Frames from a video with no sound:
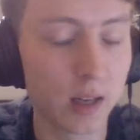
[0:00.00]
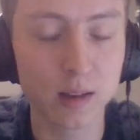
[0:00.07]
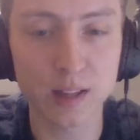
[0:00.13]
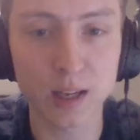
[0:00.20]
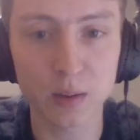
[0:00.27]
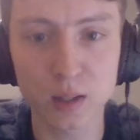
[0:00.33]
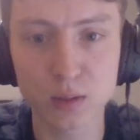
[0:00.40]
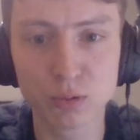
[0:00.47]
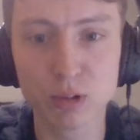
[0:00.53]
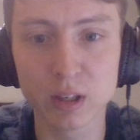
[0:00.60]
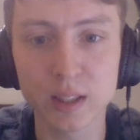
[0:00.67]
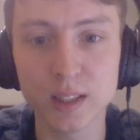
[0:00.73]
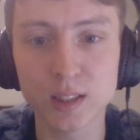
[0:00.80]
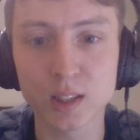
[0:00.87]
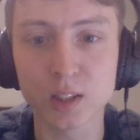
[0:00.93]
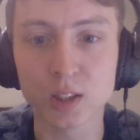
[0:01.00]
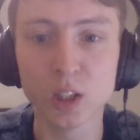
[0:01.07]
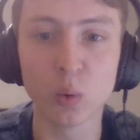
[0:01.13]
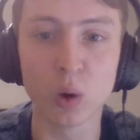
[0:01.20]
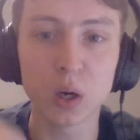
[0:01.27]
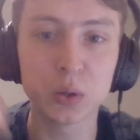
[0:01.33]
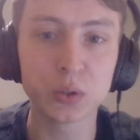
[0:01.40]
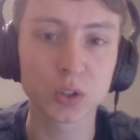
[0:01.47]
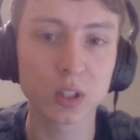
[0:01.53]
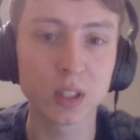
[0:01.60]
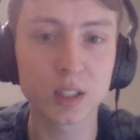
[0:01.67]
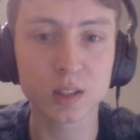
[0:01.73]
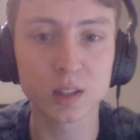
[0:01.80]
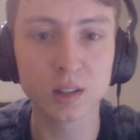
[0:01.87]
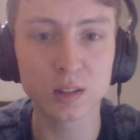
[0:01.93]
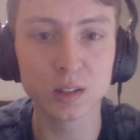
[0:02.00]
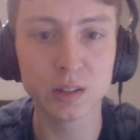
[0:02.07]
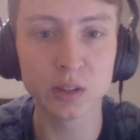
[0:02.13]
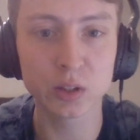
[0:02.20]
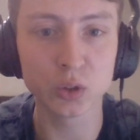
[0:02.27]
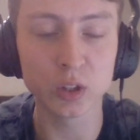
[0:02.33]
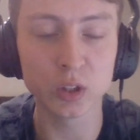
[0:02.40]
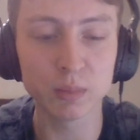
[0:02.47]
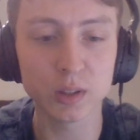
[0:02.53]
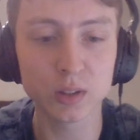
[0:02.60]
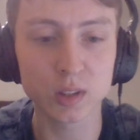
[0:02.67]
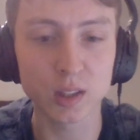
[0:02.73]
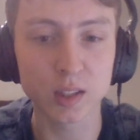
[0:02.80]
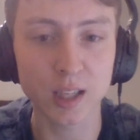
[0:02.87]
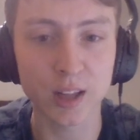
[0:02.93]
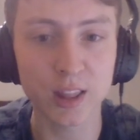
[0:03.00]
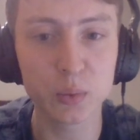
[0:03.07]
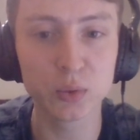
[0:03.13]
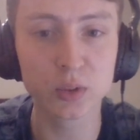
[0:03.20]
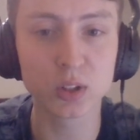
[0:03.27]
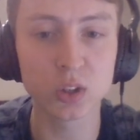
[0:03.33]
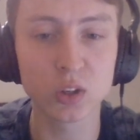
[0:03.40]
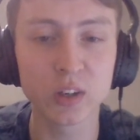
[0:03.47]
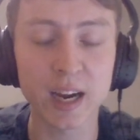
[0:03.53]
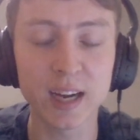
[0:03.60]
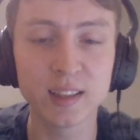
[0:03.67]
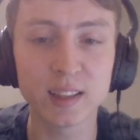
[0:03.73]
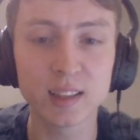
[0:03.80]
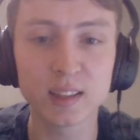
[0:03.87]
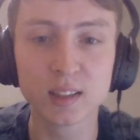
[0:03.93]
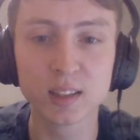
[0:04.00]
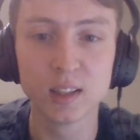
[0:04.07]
That was really easy to do while I was just listening and enjoying the music. And then when the song ended,